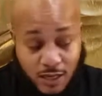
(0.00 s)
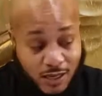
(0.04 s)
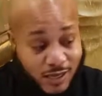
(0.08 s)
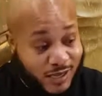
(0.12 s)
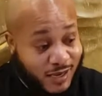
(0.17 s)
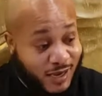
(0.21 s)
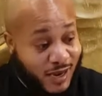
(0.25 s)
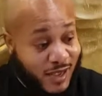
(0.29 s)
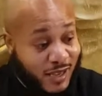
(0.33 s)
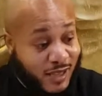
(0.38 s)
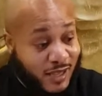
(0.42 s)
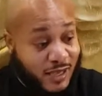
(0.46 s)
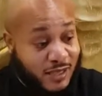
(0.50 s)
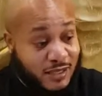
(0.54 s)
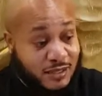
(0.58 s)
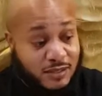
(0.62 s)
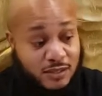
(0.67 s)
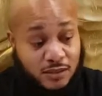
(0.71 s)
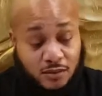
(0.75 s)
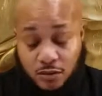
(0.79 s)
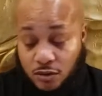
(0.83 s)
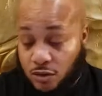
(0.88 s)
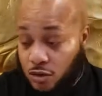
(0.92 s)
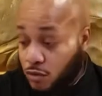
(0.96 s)
In that case,
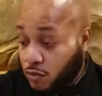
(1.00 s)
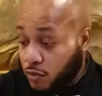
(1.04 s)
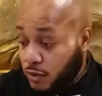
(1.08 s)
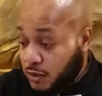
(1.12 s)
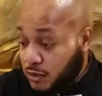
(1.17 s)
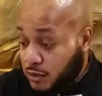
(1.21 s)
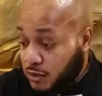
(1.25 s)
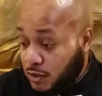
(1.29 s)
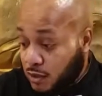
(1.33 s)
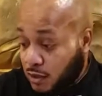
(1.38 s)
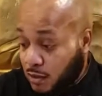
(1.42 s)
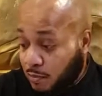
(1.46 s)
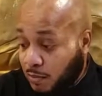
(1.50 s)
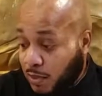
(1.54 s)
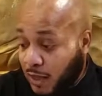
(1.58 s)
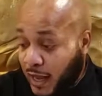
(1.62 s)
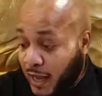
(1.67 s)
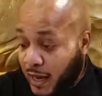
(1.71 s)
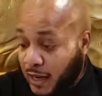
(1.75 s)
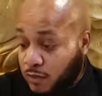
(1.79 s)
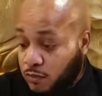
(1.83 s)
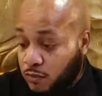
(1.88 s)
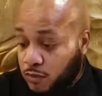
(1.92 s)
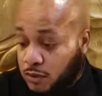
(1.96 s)
it'll go into a
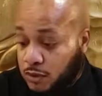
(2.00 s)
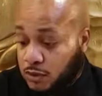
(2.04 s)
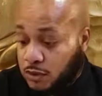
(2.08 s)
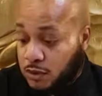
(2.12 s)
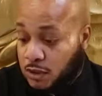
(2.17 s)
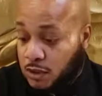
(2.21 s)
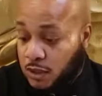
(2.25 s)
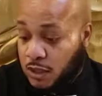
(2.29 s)
black one.